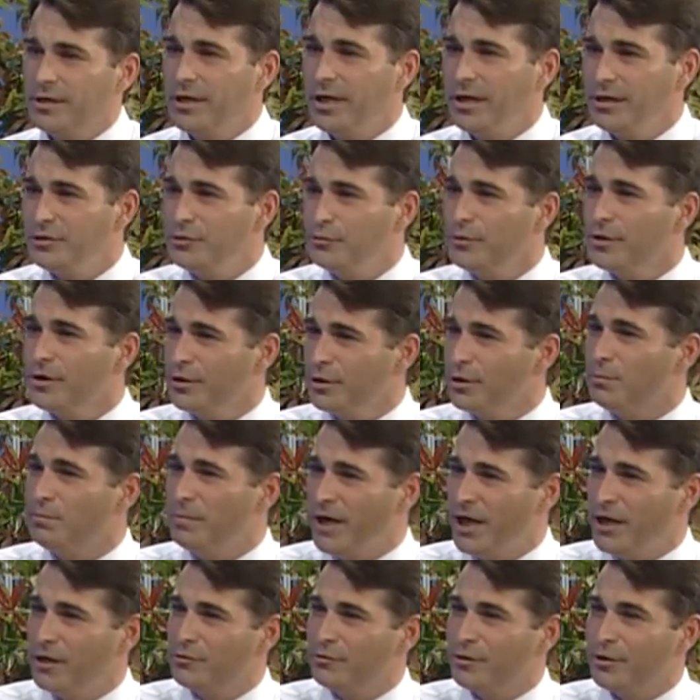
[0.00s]
Can I do a little
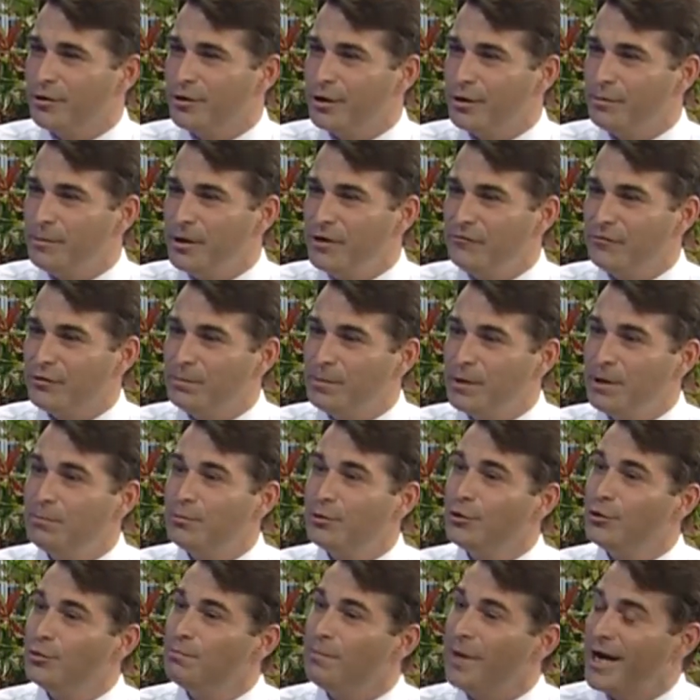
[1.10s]
background on me for people
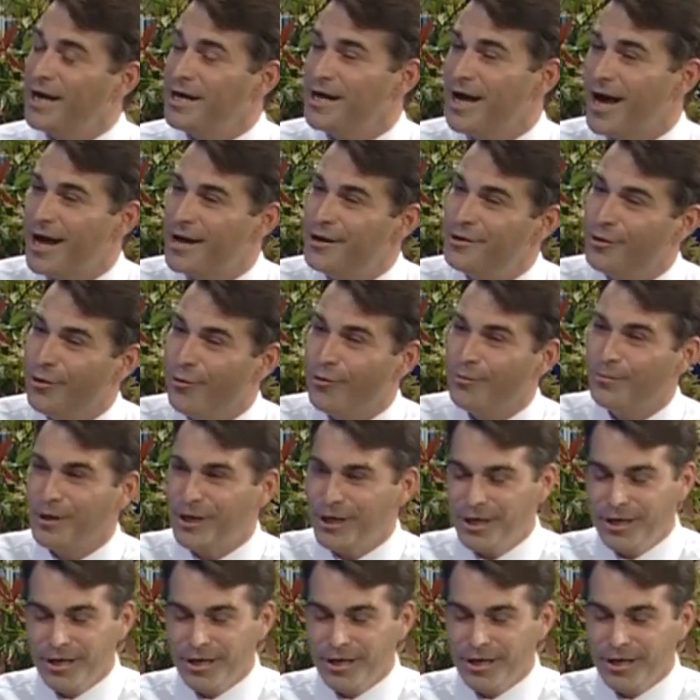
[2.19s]
who might not know me?